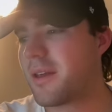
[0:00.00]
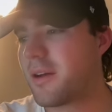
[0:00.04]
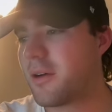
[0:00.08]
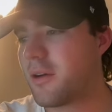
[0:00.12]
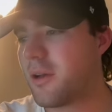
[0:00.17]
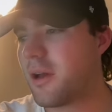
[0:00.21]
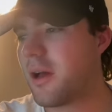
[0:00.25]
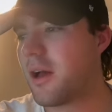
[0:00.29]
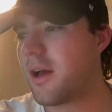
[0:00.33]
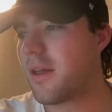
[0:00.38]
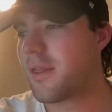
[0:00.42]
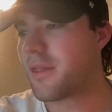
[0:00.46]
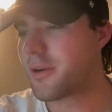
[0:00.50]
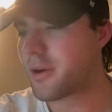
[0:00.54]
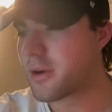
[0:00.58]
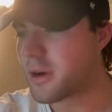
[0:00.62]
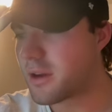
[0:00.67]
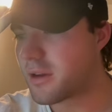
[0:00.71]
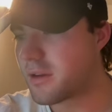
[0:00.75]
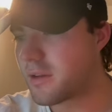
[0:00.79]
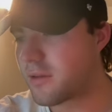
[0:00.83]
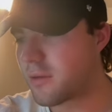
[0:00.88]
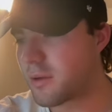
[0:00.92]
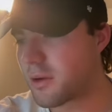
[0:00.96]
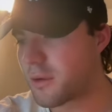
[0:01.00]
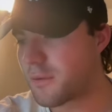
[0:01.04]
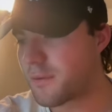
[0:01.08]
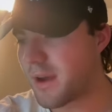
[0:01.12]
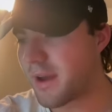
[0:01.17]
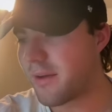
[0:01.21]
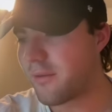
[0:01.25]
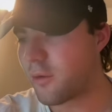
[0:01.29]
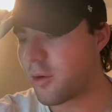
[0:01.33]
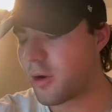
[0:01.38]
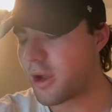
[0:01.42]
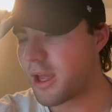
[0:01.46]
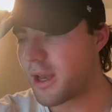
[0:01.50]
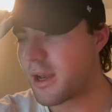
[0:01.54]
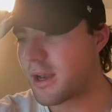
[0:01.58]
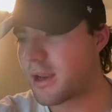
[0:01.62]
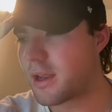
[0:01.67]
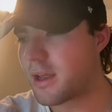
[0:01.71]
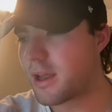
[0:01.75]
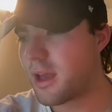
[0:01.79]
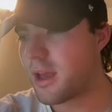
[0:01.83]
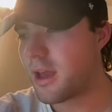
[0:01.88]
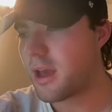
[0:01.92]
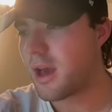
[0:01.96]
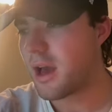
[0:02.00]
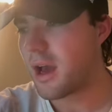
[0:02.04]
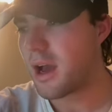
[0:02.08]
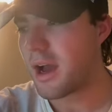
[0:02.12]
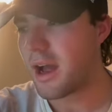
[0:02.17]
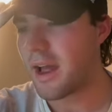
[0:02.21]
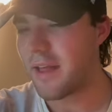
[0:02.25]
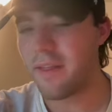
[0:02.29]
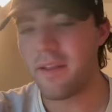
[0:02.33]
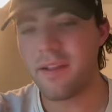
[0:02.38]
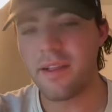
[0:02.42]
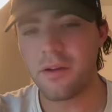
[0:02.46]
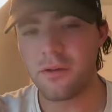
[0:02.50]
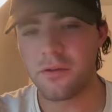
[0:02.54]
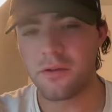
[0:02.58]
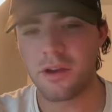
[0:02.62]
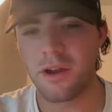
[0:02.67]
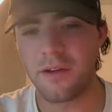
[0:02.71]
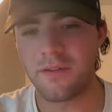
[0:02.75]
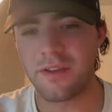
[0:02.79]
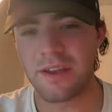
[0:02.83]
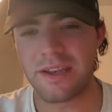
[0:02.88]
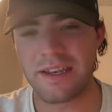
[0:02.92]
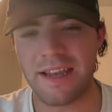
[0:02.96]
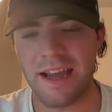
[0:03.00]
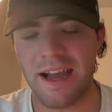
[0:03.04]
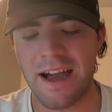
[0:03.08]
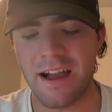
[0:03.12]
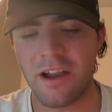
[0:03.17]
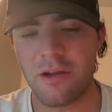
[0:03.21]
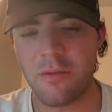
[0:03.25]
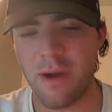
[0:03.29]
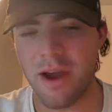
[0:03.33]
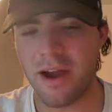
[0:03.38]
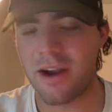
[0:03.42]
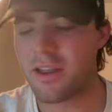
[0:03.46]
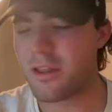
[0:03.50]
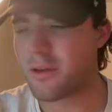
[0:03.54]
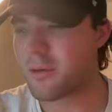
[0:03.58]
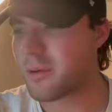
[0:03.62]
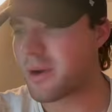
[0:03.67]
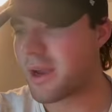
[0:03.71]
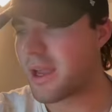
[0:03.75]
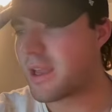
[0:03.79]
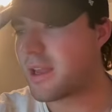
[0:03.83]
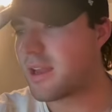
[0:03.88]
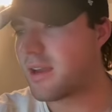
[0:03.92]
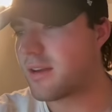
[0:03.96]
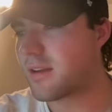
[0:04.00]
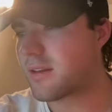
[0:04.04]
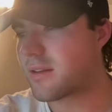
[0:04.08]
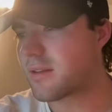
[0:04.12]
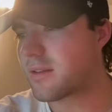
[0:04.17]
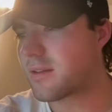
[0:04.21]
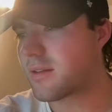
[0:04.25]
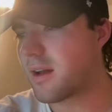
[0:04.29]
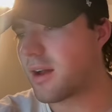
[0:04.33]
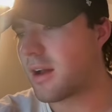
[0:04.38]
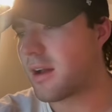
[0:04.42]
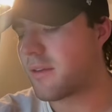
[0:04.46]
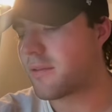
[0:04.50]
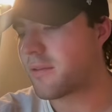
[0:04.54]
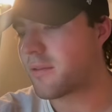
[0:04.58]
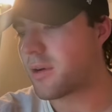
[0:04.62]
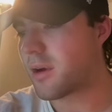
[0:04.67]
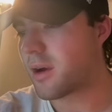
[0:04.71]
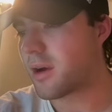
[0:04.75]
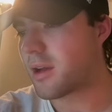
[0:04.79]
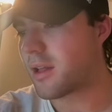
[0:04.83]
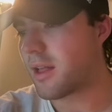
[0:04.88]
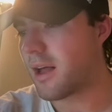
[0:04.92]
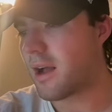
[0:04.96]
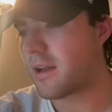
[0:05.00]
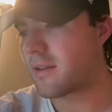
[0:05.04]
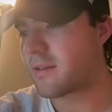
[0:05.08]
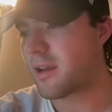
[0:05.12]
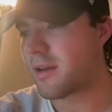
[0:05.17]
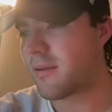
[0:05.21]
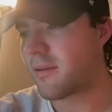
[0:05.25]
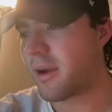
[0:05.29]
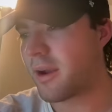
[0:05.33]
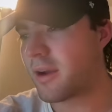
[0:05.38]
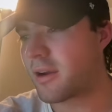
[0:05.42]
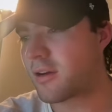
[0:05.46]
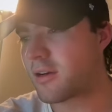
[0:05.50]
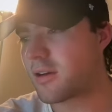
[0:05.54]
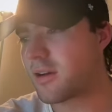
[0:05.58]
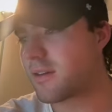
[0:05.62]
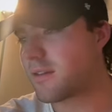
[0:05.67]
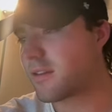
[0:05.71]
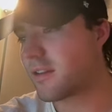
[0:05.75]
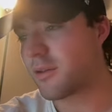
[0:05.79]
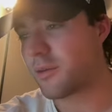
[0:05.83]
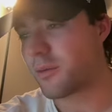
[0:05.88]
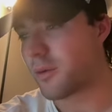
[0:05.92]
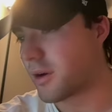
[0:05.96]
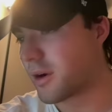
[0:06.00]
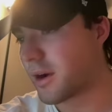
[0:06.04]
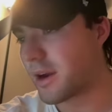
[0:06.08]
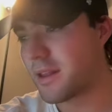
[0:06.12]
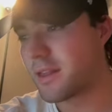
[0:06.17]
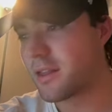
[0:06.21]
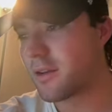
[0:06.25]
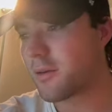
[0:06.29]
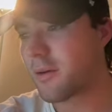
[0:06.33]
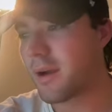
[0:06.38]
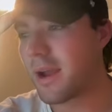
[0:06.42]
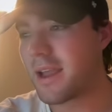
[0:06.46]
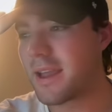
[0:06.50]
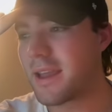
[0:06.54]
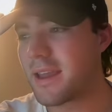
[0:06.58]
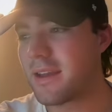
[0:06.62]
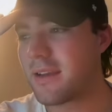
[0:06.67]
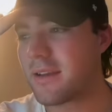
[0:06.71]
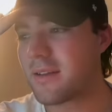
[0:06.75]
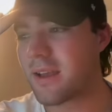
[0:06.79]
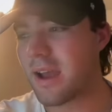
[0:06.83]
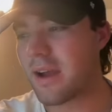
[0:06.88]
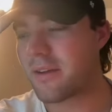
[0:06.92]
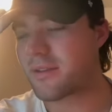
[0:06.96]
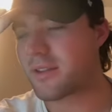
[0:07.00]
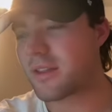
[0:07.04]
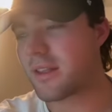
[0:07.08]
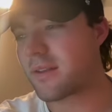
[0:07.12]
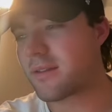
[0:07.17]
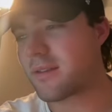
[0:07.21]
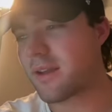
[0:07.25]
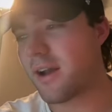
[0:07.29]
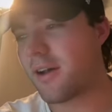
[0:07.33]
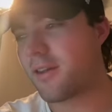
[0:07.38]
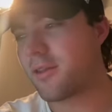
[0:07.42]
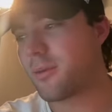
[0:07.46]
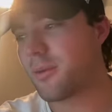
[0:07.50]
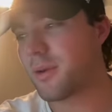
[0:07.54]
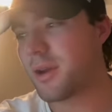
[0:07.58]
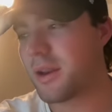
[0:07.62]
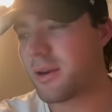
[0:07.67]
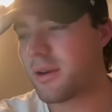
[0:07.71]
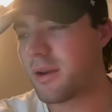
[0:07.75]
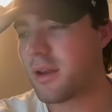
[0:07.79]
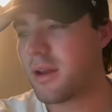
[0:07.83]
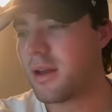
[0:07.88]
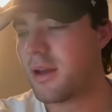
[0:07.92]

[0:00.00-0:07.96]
A 30-25 win. I think that was enough to knock them out of the rankings for our Class A ranker, because they were in the rankings after that South win.